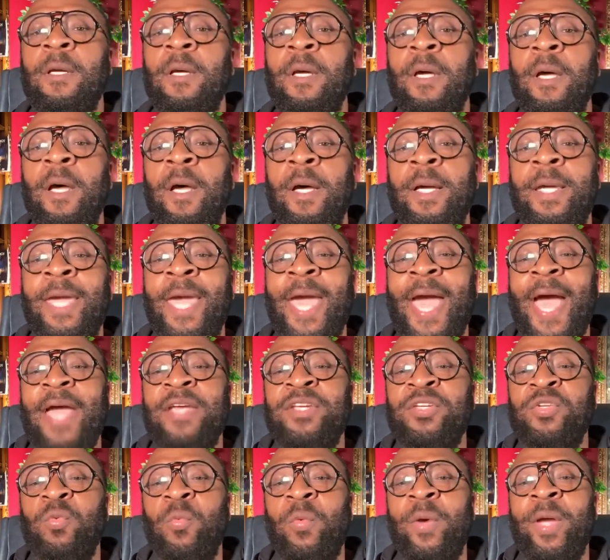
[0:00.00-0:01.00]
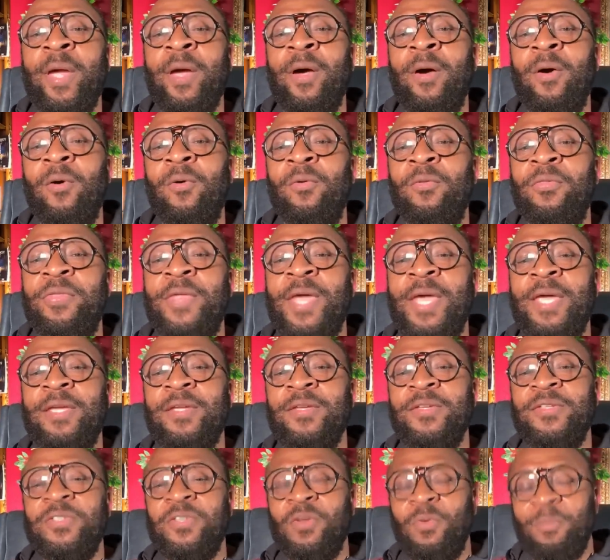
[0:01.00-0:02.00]
Uh, Cashwell, thank
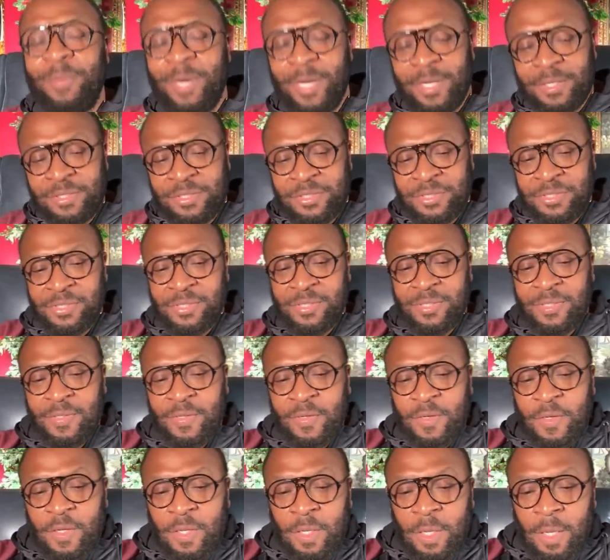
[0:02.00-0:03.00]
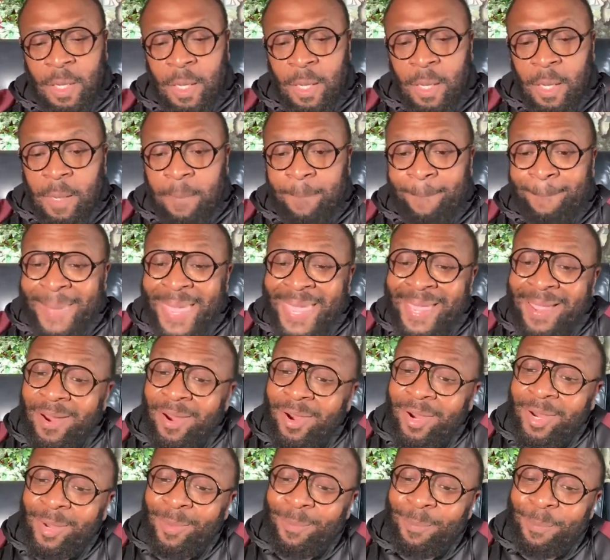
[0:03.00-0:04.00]
you so much. Make
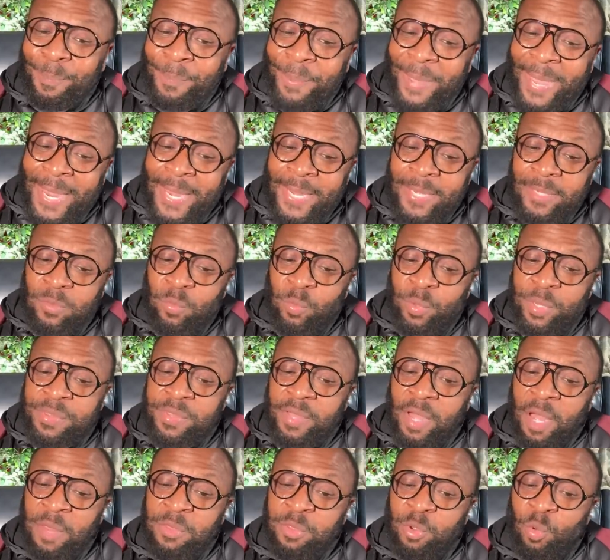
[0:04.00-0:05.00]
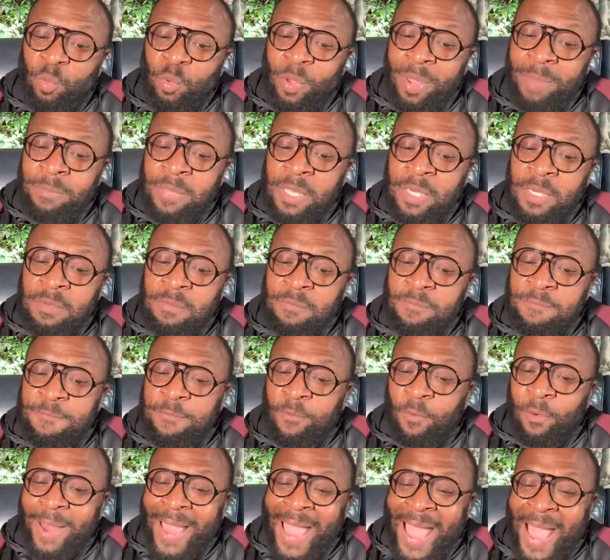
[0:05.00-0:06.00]
her compete with other women
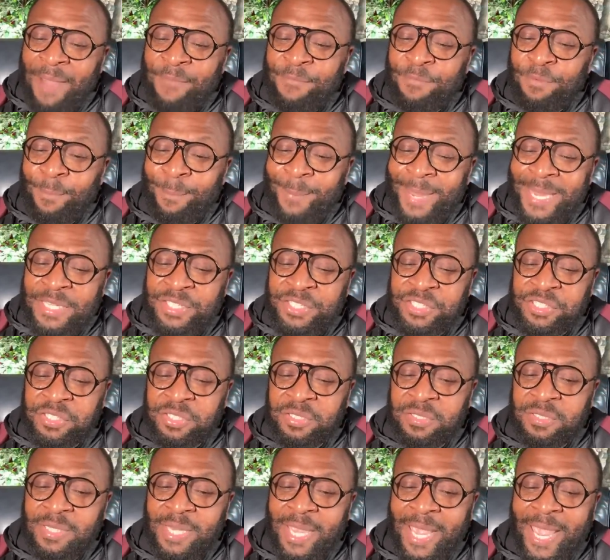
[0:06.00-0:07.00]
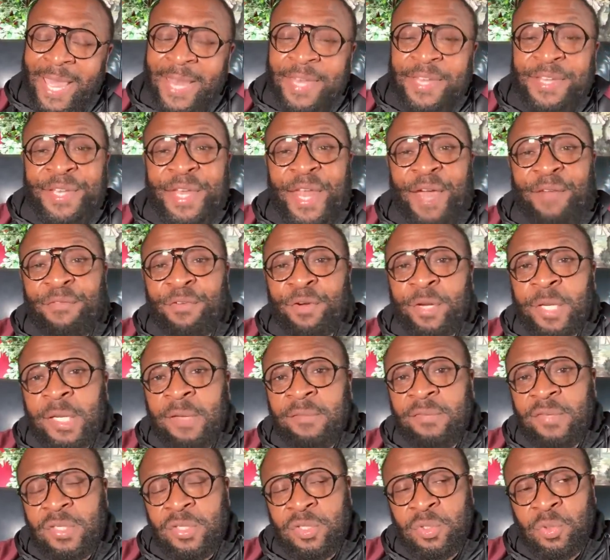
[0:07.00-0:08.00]
for affirmation and never
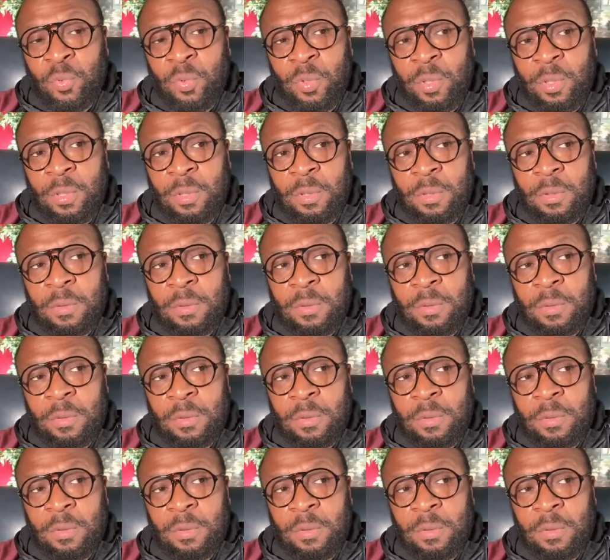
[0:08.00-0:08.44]
give it to her.